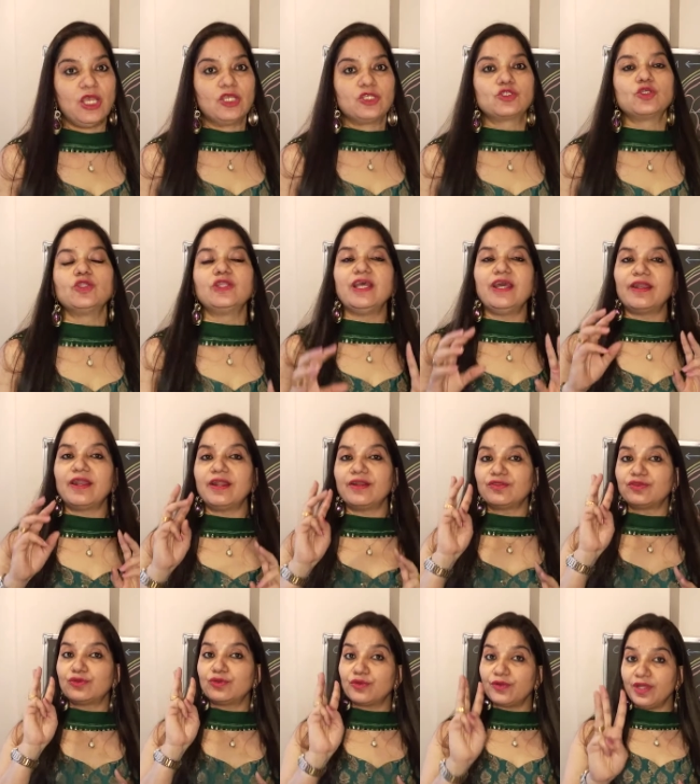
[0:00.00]
So there
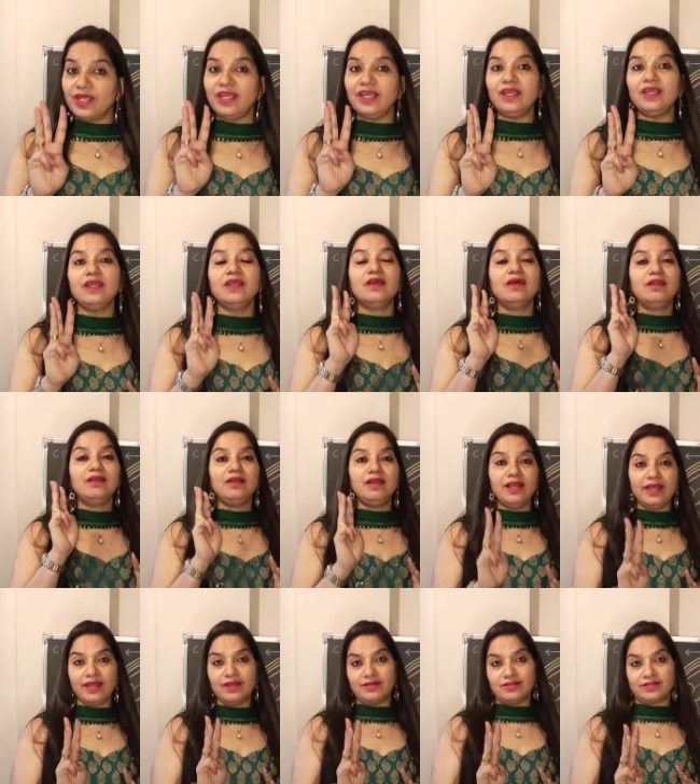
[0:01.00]
are three
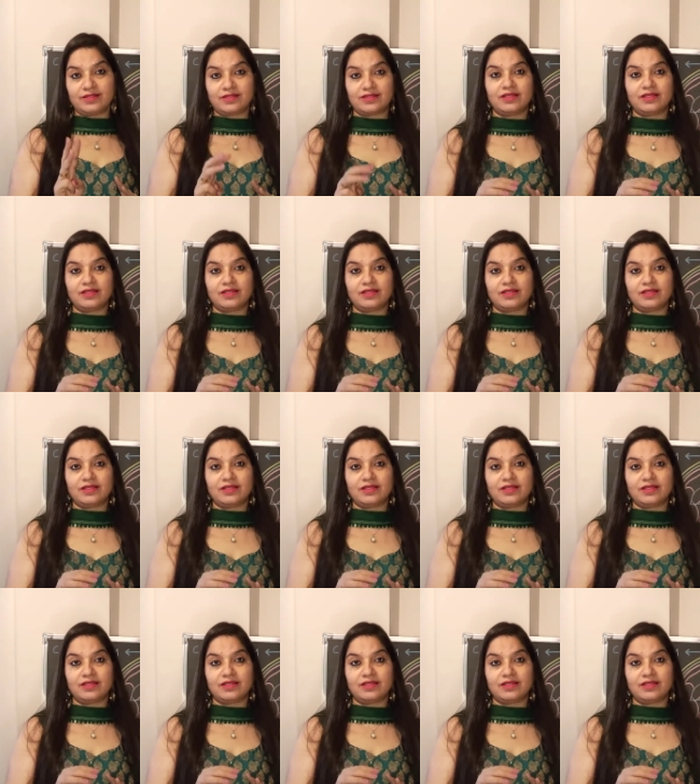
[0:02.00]
layers.